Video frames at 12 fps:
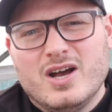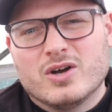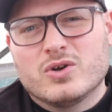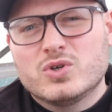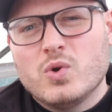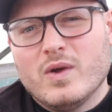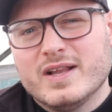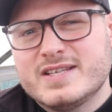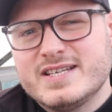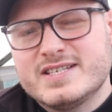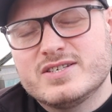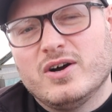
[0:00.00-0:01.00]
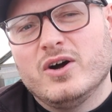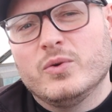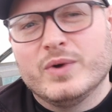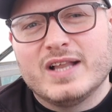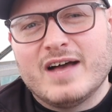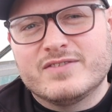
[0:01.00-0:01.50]
A good quality
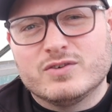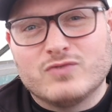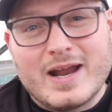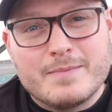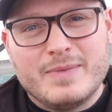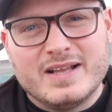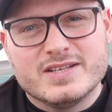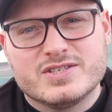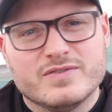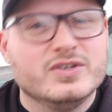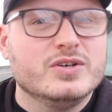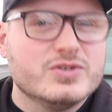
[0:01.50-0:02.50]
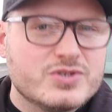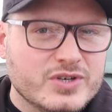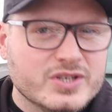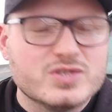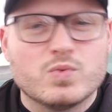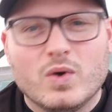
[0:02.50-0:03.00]
soil will have the right balance of
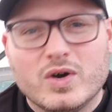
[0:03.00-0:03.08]
nutrients,